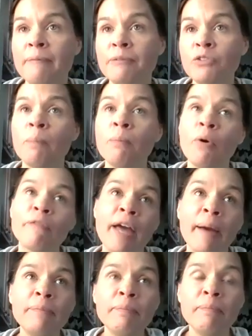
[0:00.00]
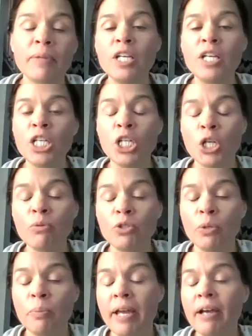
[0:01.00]
Some of them,
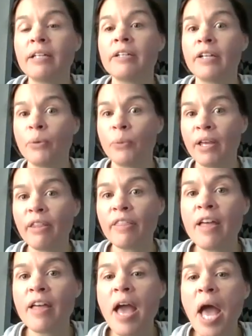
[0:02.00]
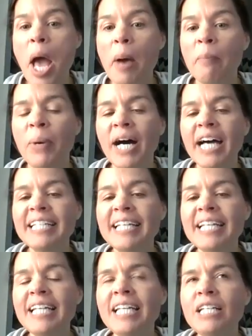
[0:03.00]
you may agree with, but
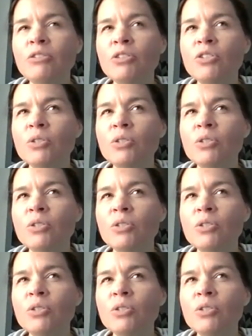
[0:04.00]
it